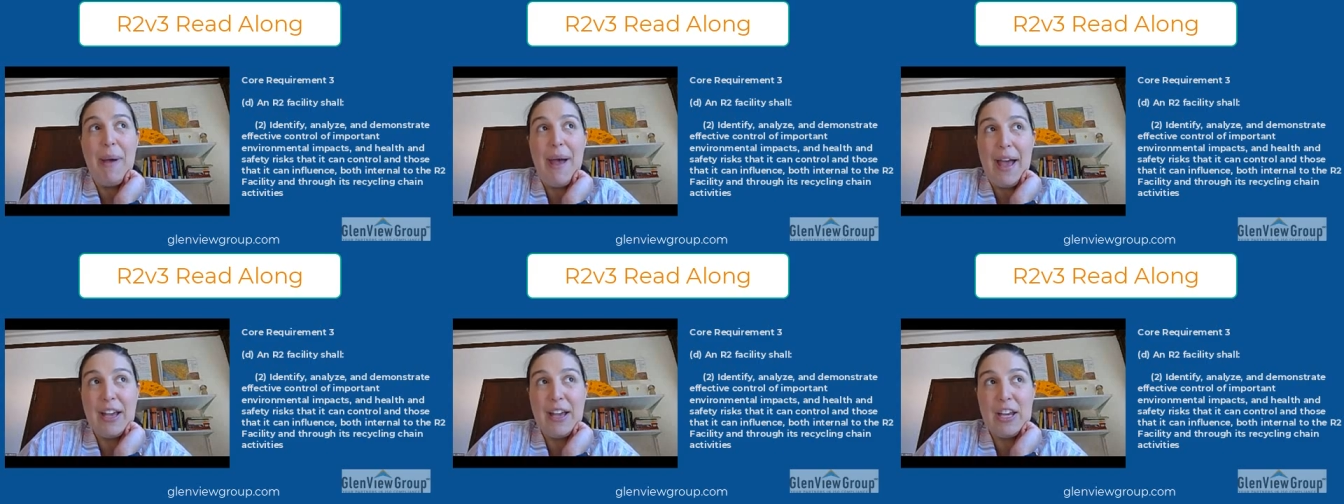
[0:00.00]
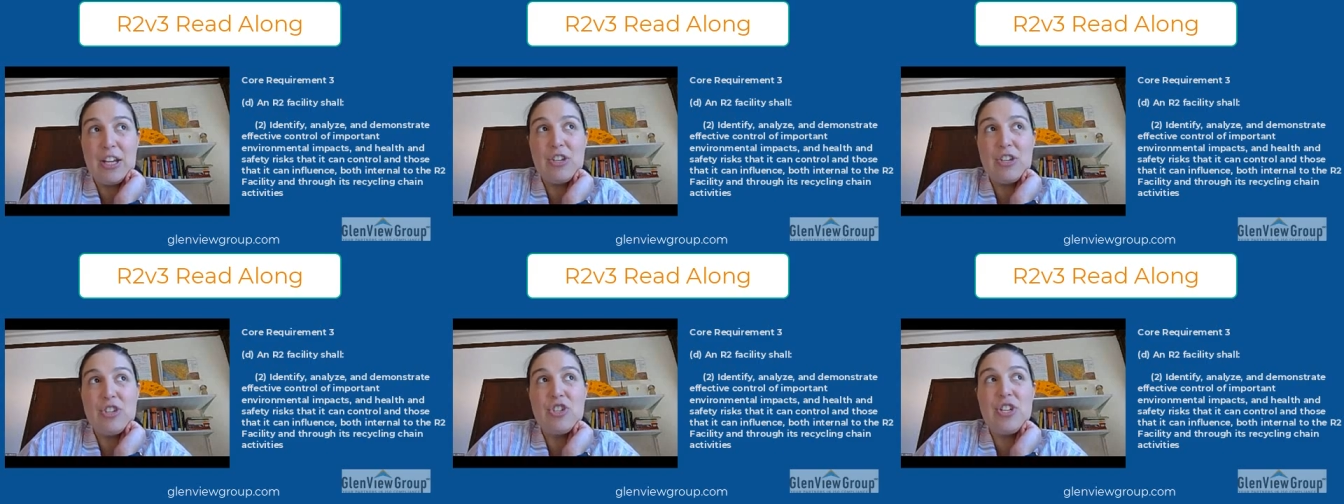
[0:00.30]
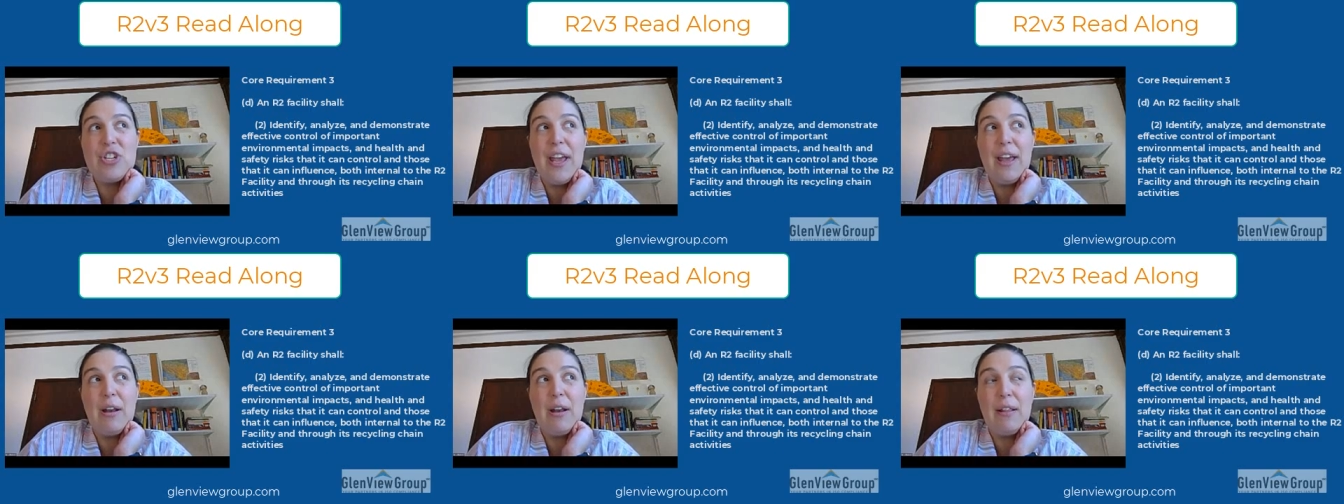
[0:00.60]

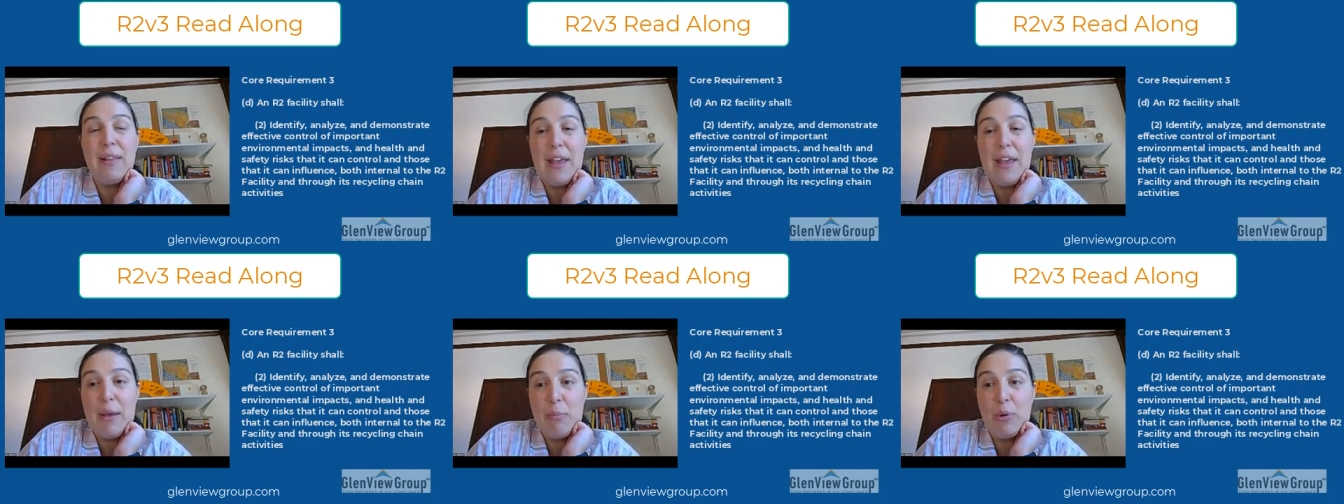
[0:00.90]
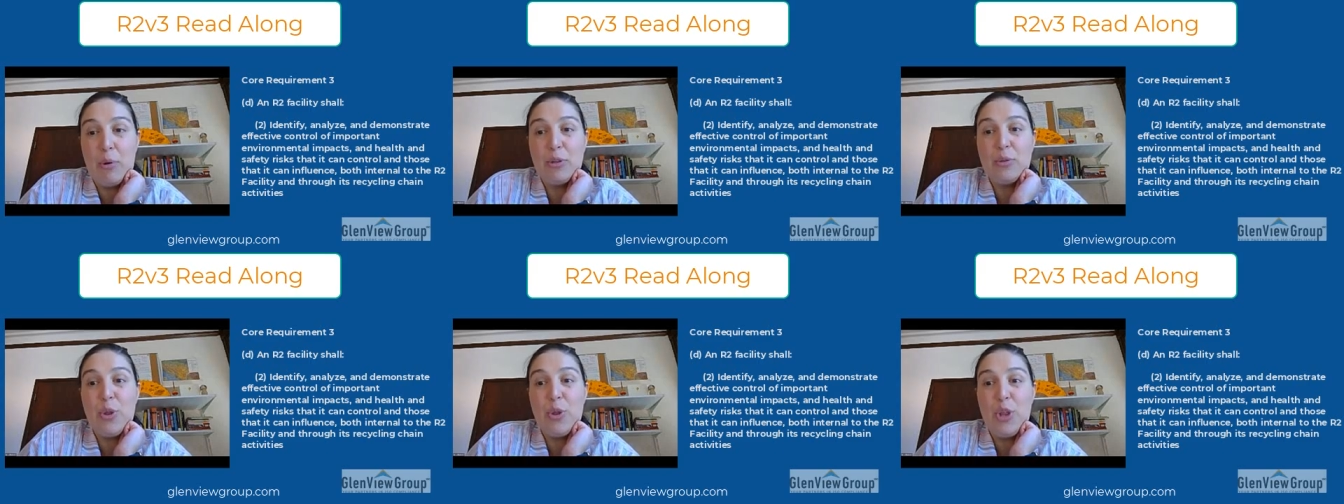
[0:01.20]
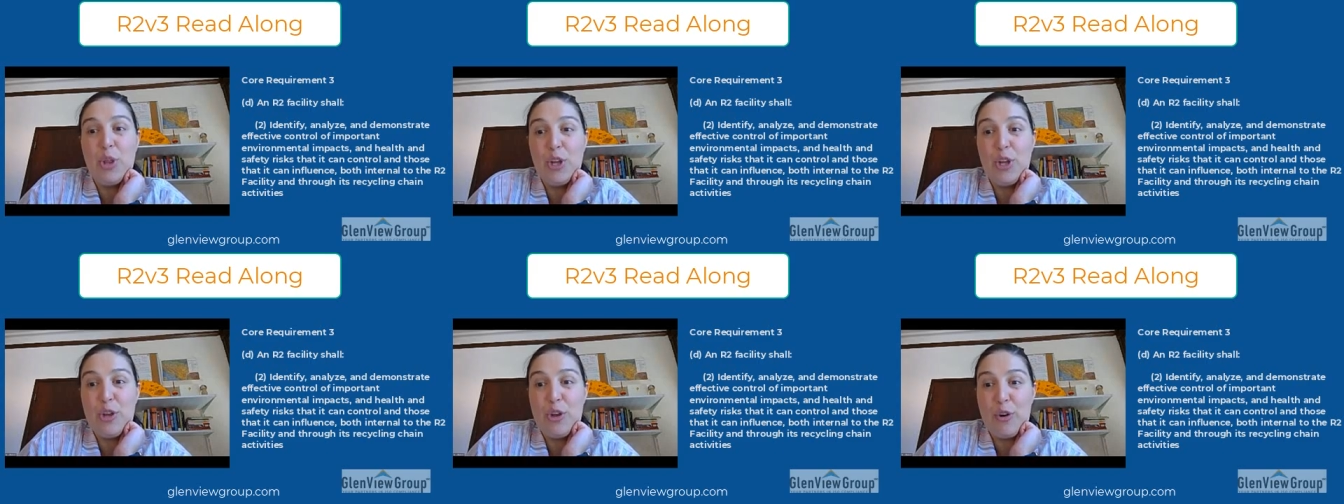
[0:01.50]
packaged and labeled
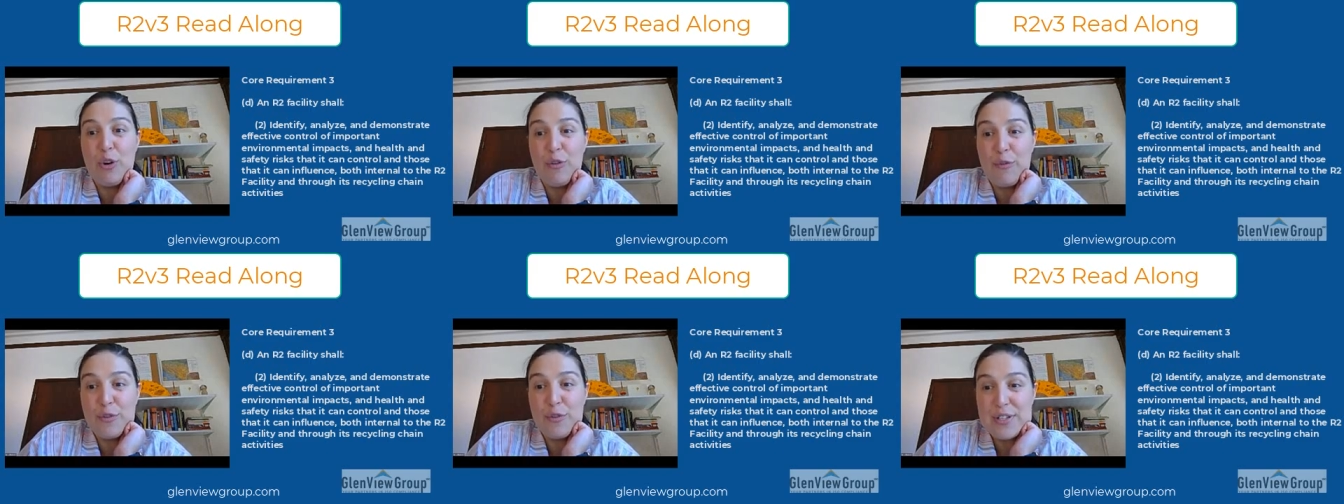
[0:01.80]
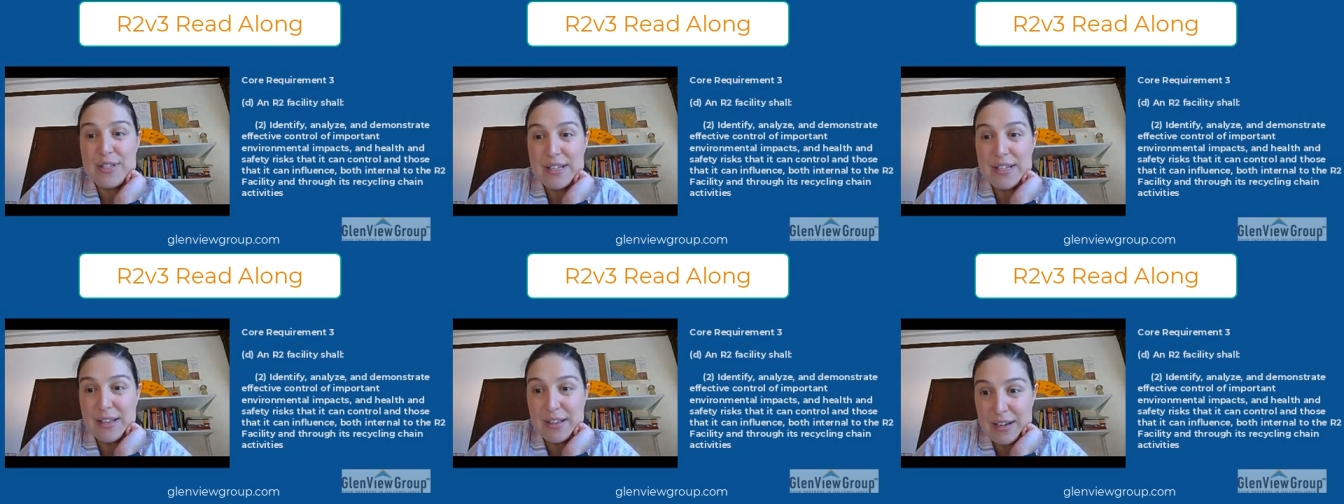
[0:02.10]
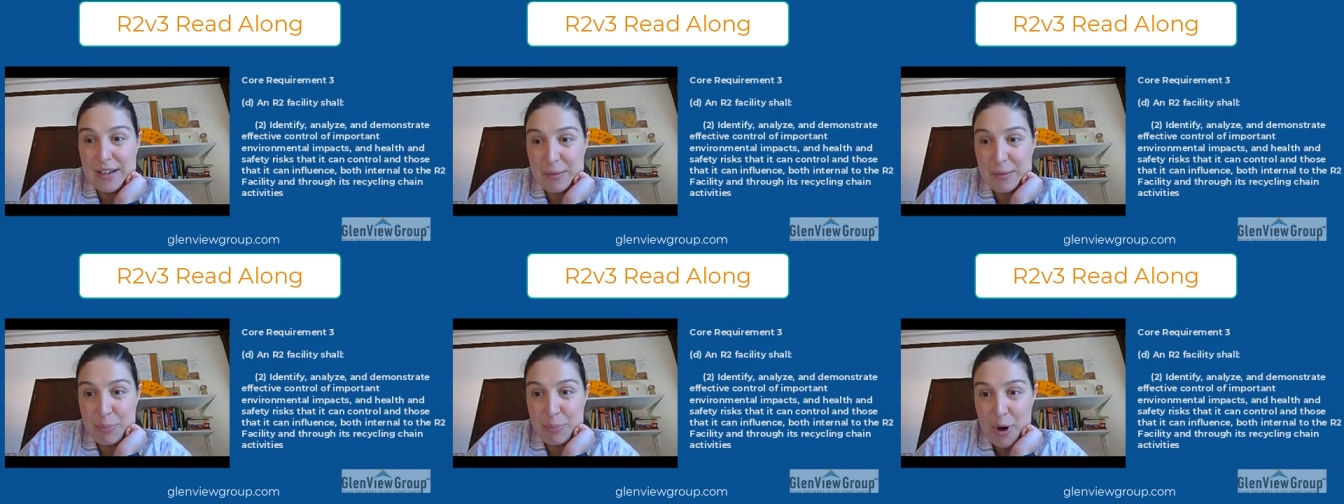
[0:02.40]
within your
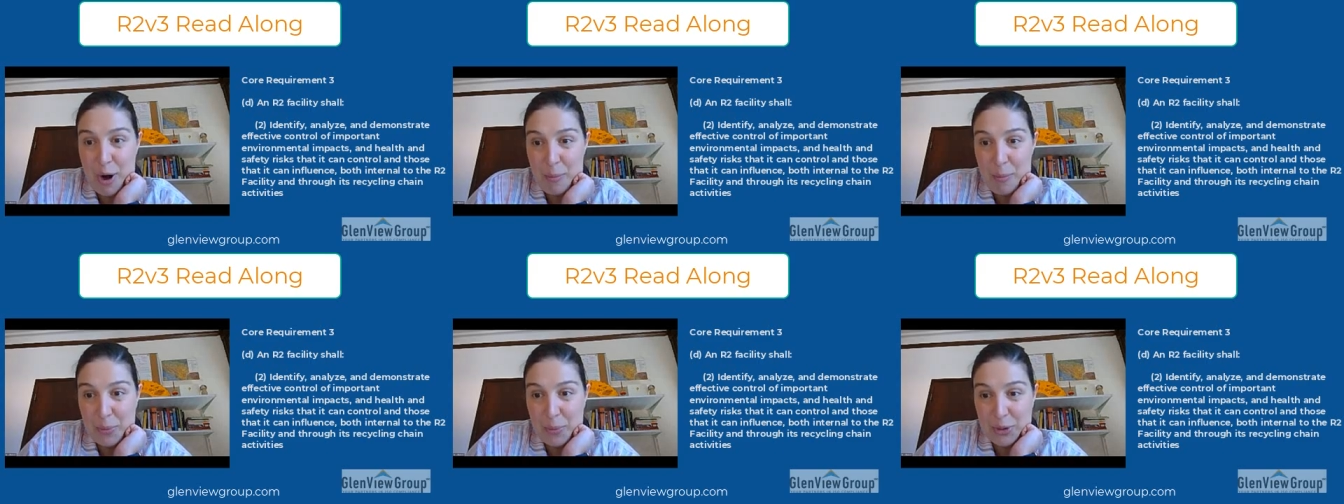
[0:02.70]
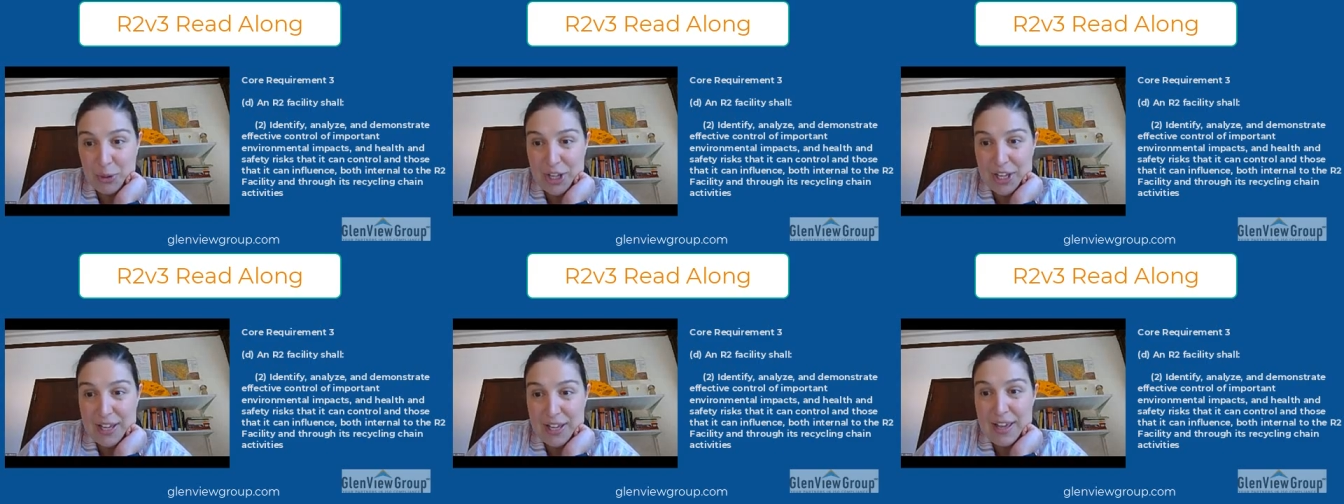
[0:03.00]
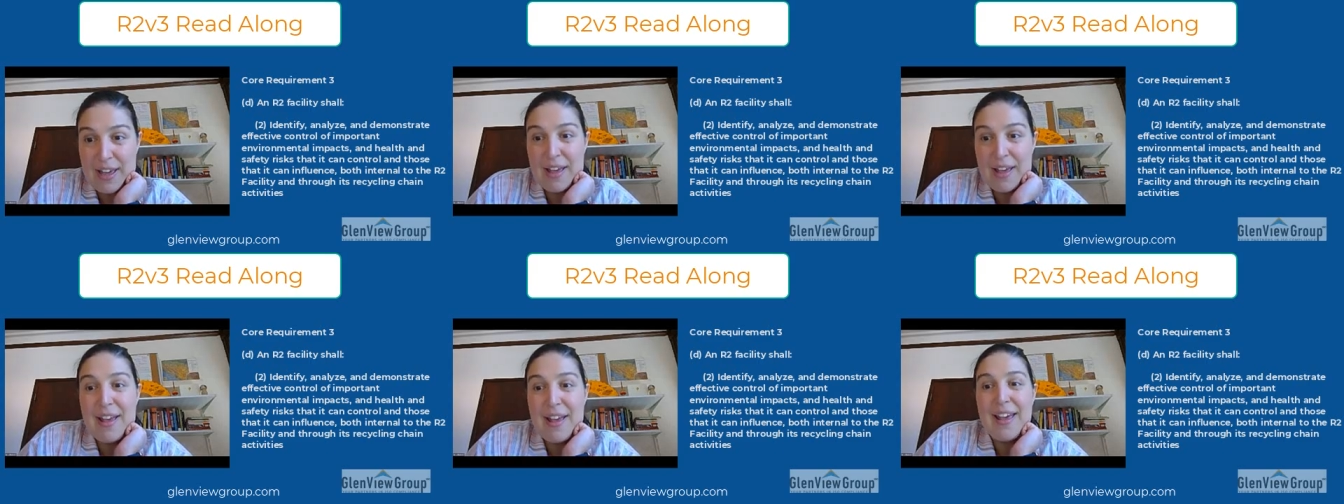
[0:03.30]
facility properly,